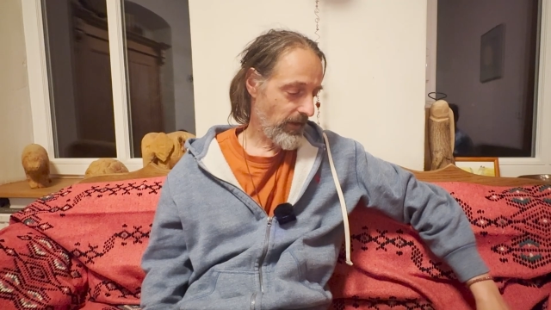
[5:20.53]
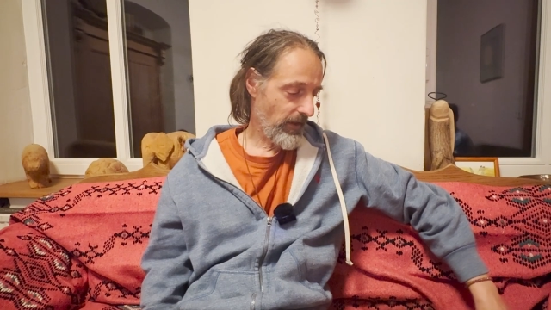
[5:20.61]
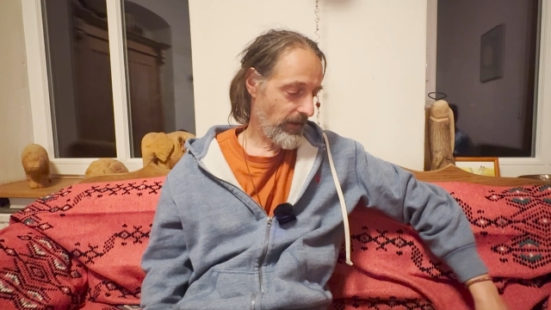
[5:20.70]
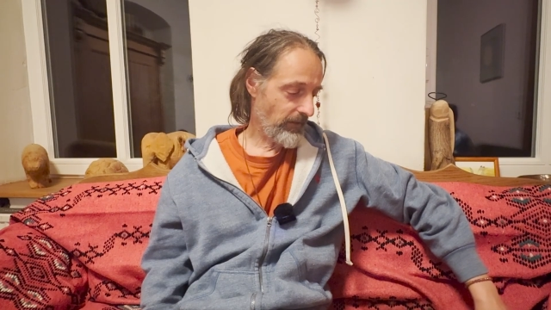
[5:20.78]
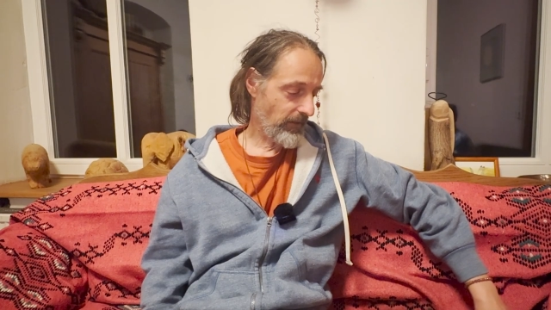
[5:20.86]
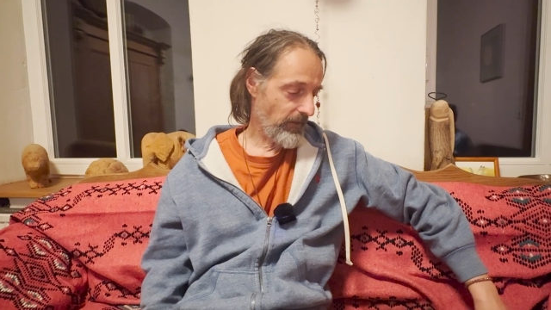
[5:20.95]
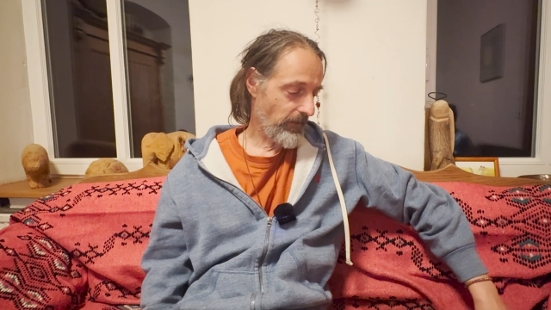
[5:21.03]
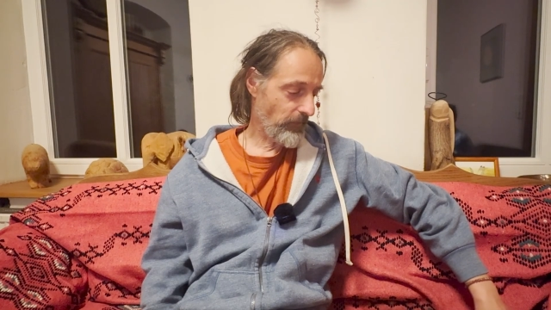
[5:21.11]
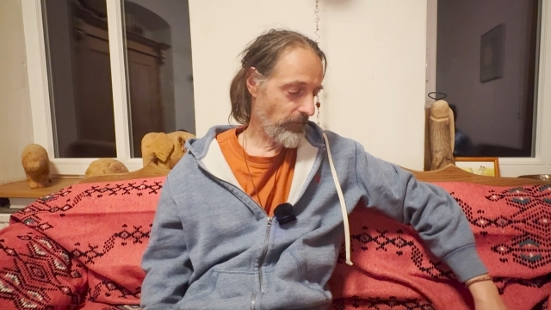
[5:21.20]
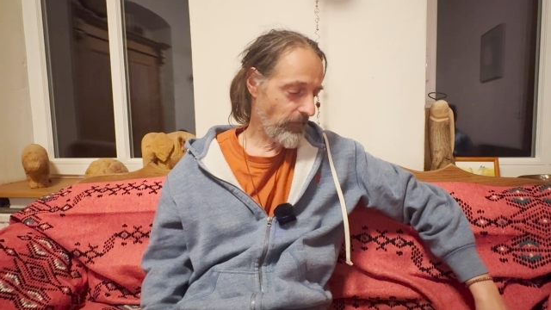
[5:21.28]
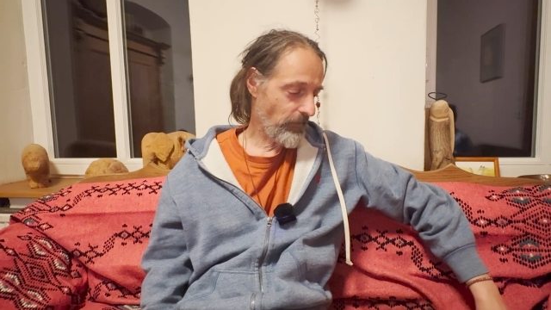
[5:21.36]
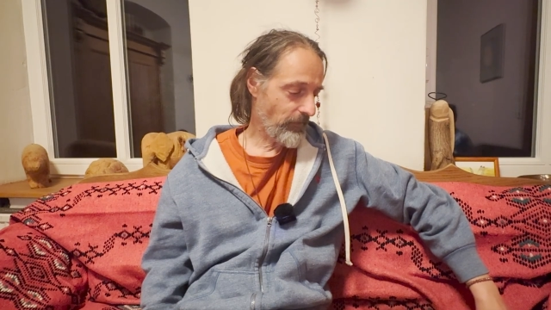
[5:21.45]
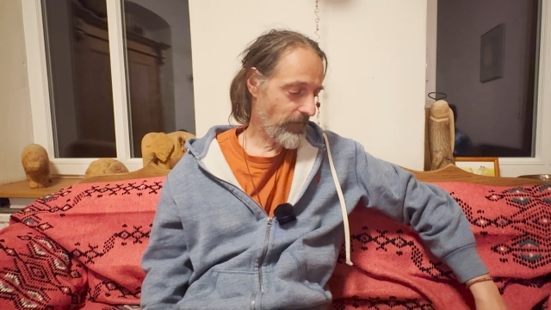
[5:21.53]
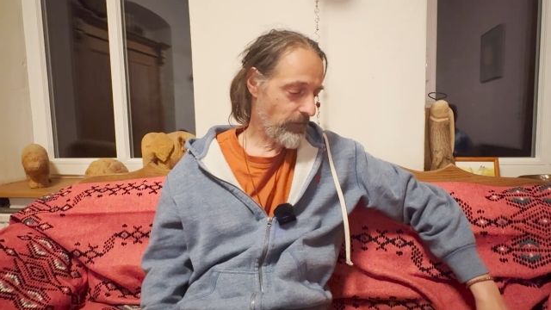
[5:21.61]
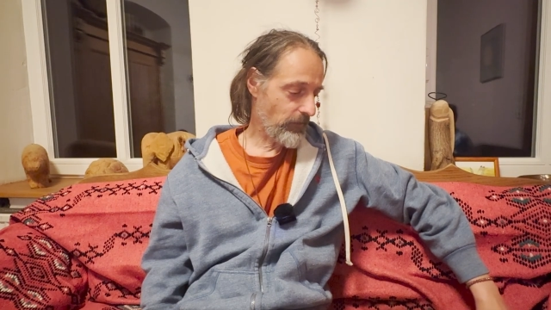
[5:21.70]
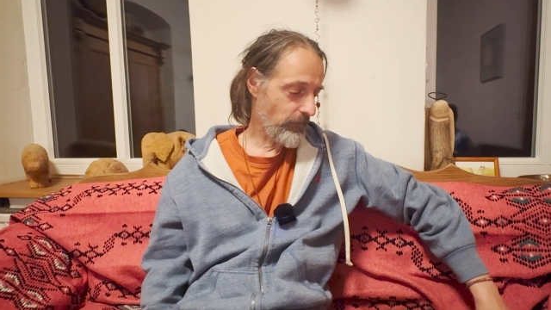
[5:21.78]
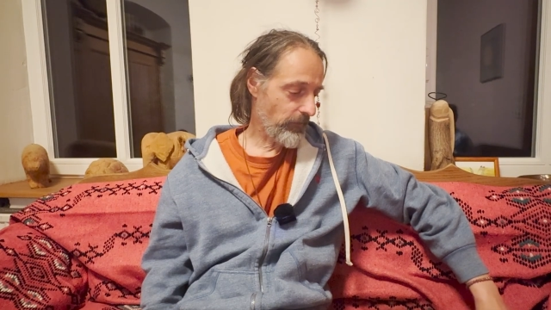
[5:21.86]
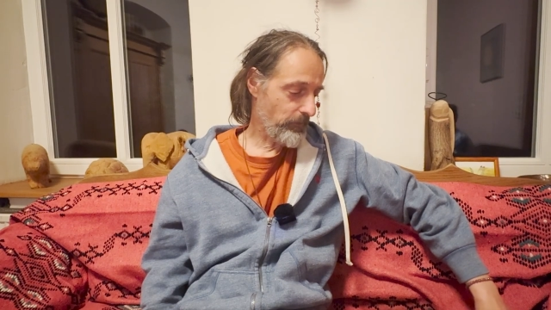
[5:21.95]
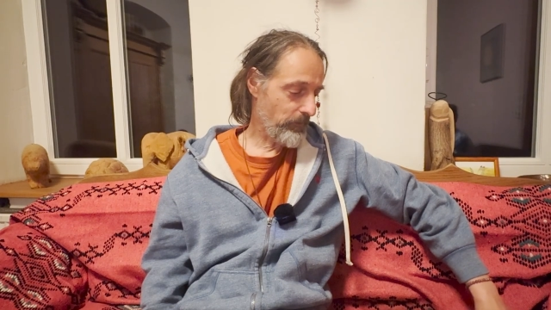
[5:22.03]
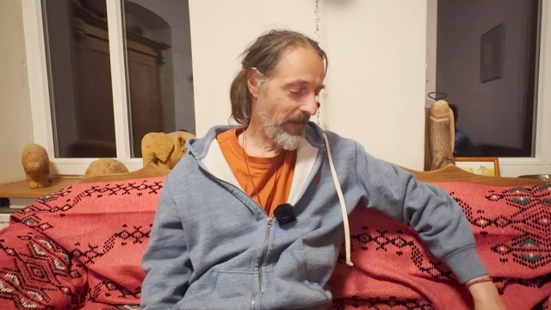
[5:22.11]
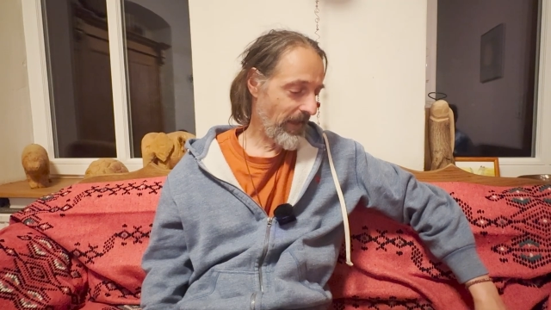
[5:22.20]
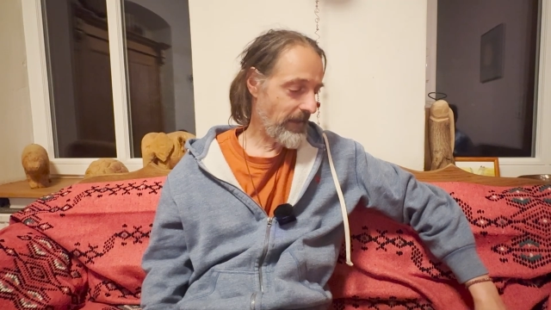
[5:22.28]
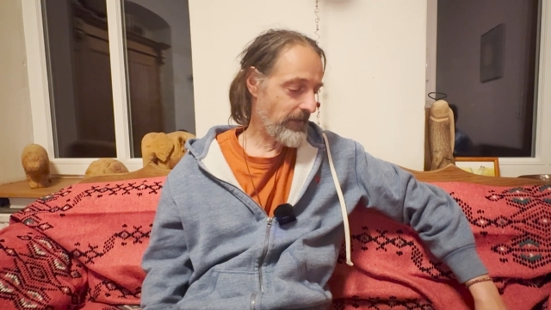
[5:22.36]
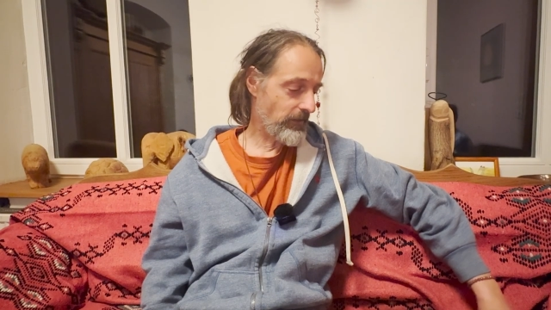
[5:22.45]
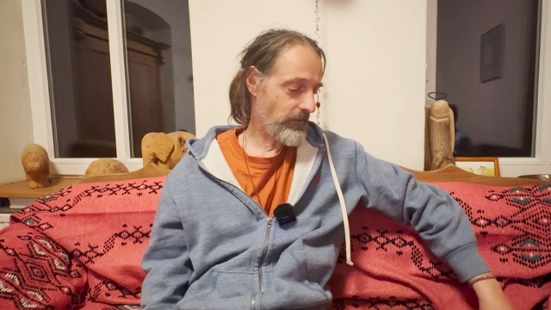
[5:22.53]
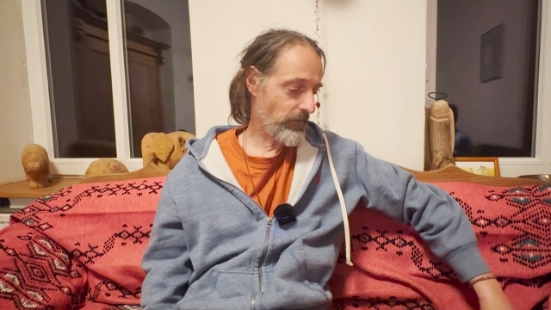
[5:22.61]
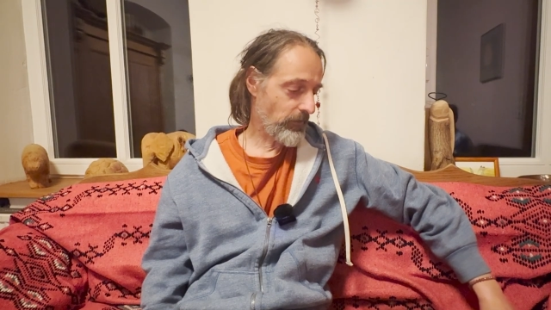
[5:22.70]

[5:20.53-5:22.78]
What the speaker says: and this is kind of the pain